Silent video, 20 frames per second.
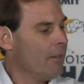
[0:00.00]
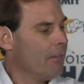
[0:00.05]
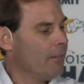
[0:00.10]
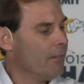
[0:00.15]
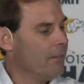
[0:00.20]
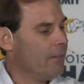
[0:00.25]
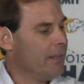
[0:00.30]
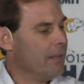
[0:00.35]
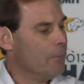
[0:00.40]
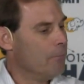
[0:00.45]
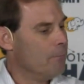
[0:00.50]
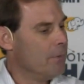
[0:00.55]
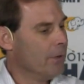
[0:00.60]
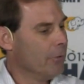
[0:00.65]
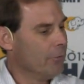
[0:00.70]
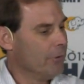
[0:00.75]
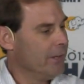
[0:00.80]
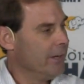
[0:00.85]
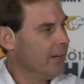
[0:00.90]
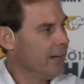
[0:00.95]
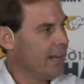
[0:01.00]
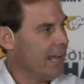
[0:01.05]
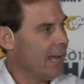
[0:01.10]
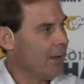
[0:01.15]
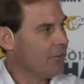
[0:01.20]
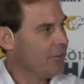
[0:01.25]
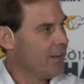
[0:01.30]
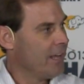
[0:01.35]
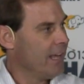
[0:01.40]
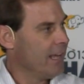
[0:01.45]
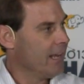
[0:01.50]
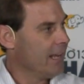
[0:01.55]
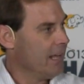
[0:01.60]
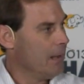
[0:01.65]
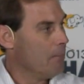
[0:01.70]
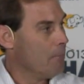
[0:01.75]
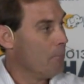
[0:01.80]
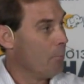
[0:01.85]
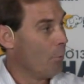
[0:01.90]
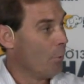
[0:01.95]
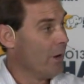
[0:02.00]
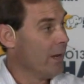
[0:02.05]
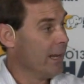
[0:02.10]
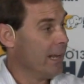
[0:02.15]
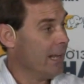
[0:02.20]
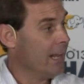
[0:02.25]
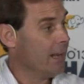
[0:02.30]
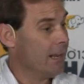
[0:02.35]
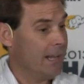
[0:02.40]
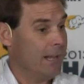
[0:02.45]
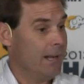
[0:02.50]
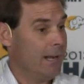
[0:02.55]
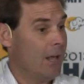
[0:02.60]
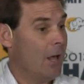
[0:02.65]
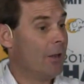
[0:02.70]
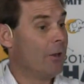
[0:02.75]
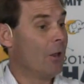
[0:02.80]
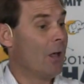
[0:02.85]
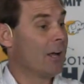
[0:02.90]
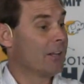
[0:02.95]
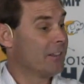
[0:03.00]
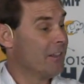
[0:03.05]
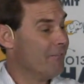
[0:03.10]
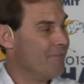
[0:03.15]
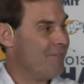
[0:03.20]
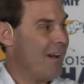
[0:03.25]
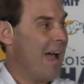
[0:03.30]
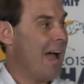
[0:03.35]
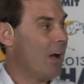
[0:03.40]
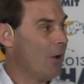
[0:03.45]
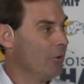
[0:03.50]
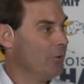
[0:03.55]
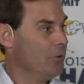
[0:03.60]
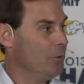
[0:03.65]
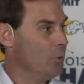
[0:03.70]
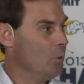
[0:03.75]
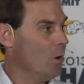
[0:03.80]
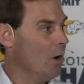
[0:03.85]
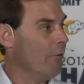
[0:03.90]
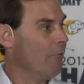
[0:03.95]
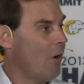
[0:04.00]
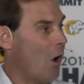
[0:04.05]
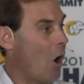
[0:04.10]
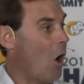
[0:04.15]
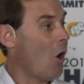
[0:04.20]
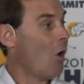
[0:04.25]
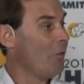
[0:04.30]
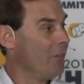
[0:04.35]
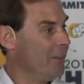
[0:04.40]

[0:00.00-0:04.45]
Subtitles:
the ability to now take and bring and unlock the value of all the